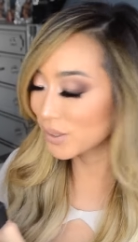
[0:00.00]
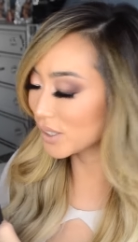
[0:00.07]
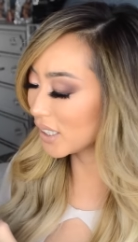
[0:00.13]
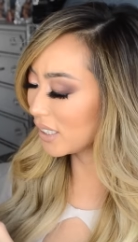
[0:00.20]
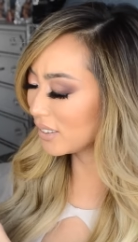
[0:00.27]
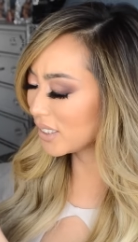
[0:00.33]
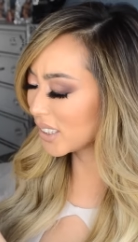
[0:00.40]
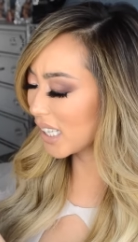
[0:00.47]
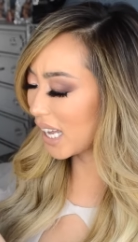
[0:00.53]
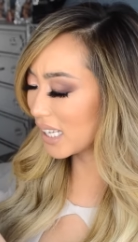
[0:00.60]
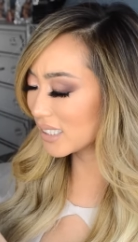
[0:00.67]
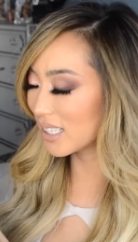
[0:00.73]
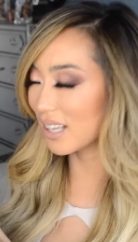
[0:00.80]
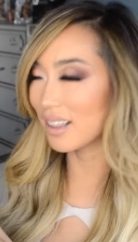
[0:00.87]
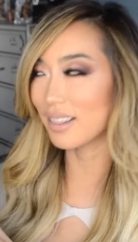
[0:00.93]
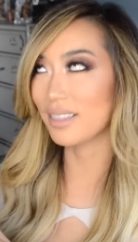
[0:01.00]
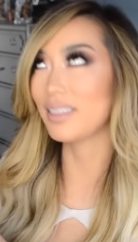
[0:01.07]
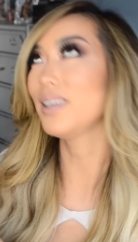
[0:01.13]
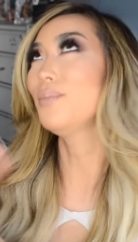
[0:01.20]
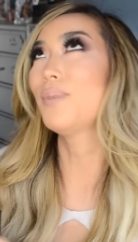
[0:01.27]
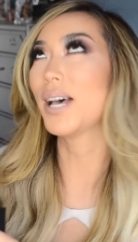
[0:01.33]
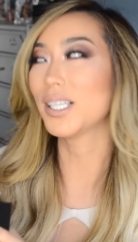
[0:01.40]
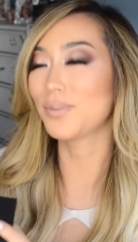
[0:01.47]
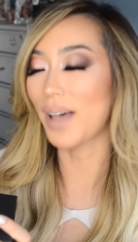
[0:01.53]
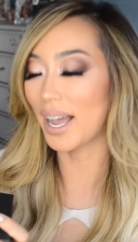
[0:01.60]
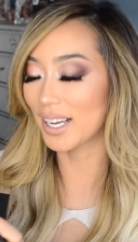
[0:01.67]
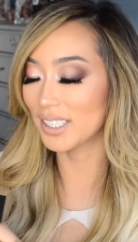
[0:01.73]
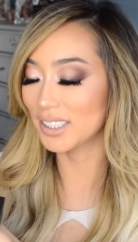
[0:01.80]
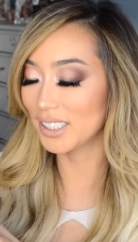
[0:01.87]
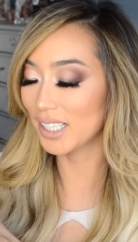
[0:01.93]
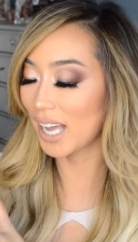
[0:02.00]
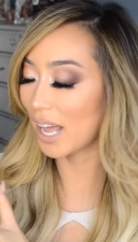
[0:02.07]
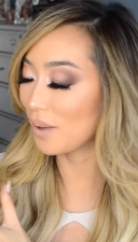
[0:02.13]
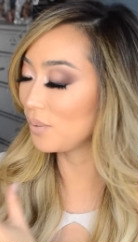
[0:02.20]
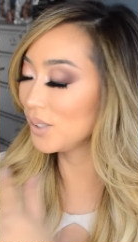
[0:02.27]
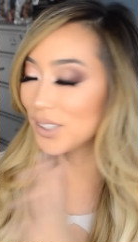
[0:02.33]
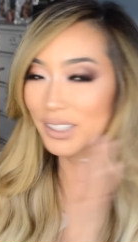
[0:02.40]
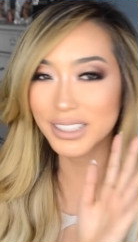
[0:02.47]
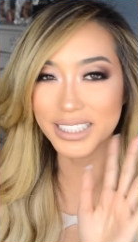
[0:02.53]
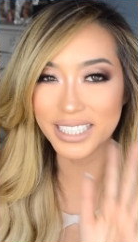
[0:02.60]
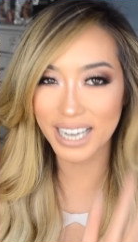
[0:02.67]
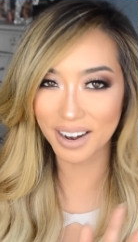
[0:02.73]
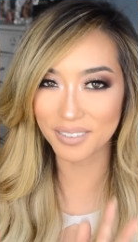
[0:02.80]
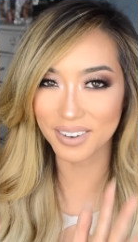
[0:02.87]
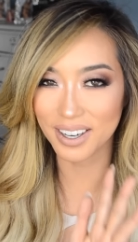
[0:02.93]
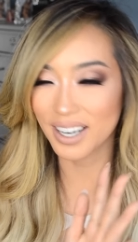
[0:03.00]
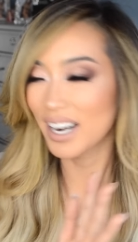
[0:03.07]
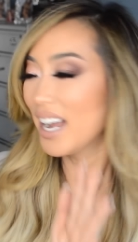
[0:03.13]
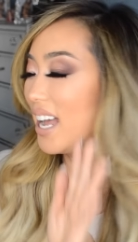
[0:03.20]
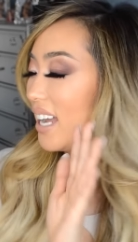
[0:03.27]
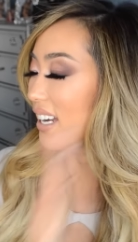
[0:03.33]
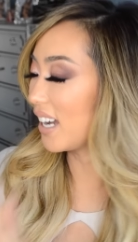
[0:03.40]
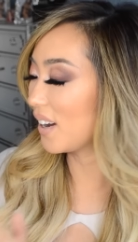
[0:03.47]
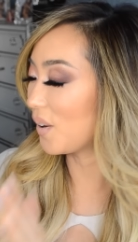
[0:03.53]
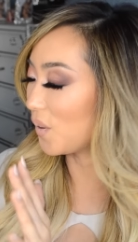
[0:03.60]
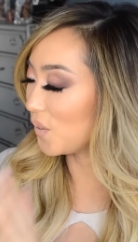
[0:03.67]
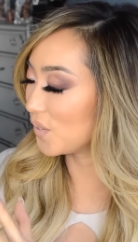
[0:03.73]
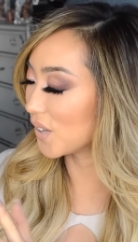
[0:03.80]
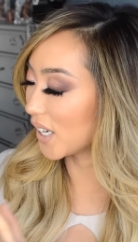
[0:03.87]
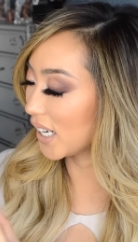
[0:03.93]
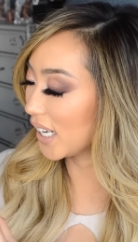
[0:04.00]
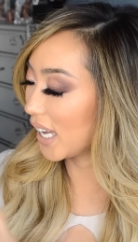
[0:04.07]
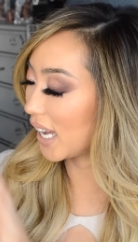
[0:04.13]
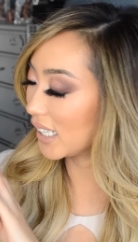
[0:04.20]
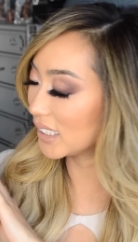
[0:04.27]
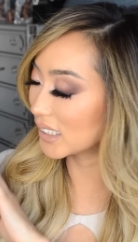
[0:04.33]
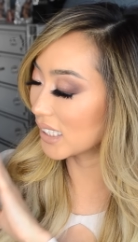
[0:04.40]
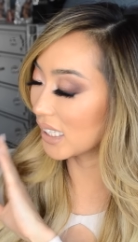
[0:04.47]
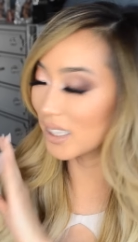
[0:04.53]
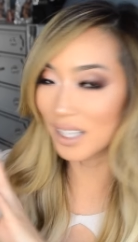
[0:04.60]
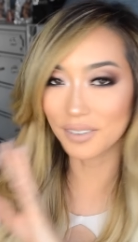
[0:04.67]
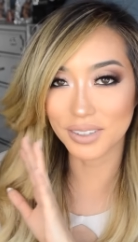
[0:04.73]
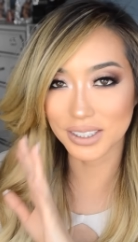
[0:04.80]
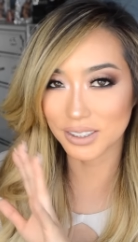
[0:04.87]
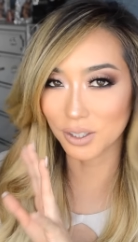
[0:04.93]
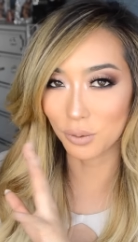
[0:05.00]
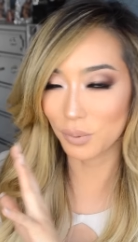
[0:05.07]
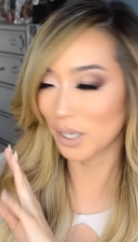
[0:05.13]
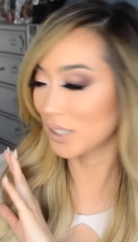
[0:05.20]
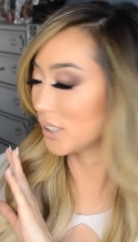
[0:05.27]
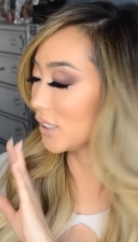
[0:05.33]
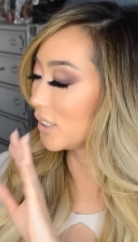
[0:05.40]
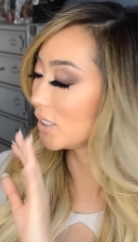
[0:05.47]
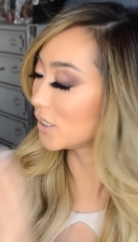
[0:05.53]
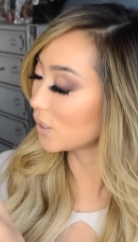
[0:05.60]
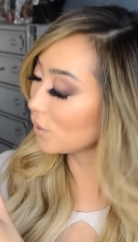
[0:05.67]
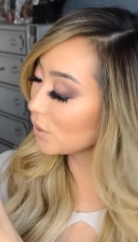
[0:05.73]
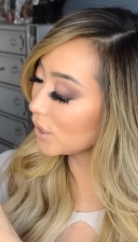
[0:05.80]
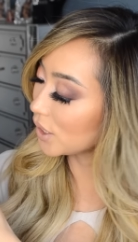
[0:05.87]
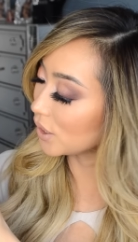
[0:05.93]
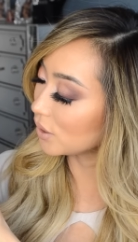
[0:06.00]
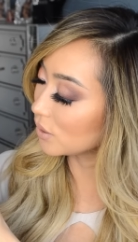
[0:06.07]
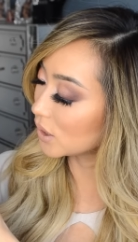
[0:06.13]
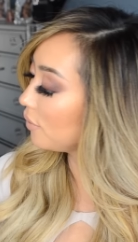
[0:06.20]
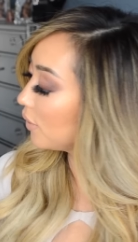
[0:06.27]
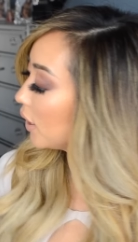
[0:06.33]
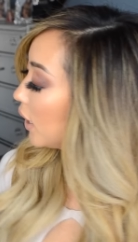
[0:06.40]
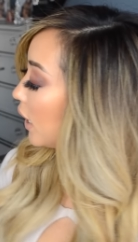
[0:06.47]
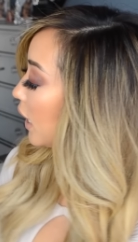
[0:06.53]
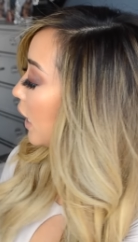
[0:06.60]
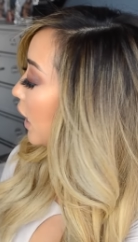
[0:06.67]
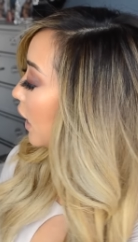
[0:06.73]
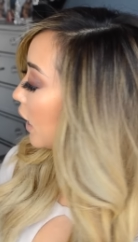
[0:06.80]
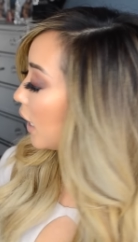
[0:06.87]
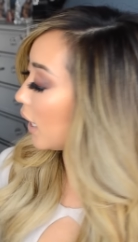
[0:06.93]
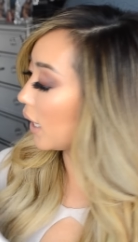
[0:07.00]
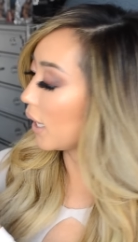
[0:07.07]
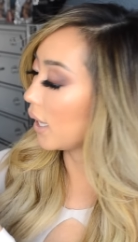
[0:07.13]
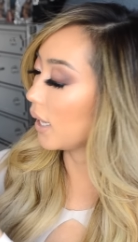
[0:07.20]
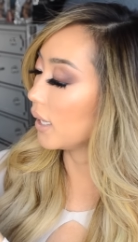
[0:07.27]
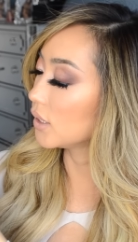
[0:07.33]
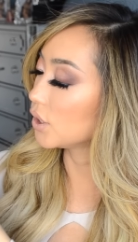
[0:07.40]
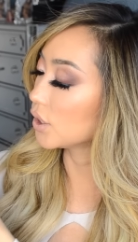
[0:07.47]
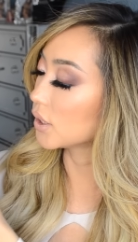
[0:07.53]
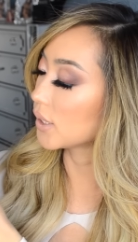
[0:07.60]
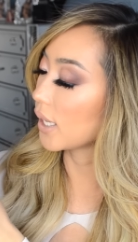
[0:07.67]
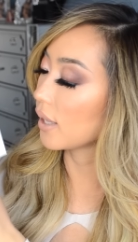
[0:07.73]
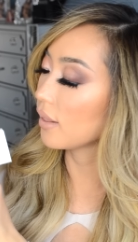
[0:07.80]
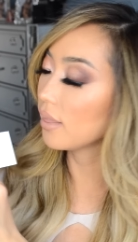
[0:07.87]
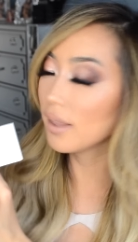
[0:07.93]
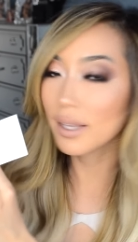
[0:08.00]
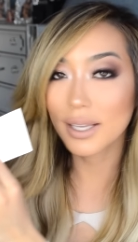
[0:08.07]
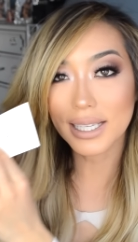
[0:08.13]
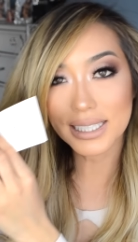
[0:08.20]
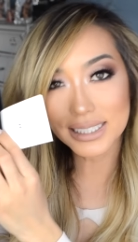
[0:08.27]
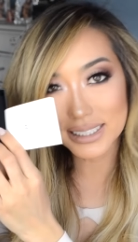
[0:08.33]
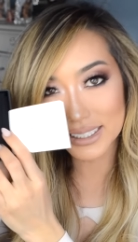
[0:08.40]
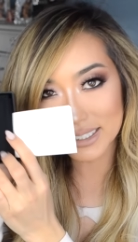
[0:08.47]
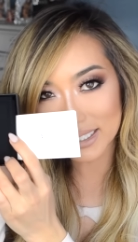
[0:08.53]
Chanel just has the best packaging. I will just never get over it. I just love it so much. It's so cute. And it's just like this.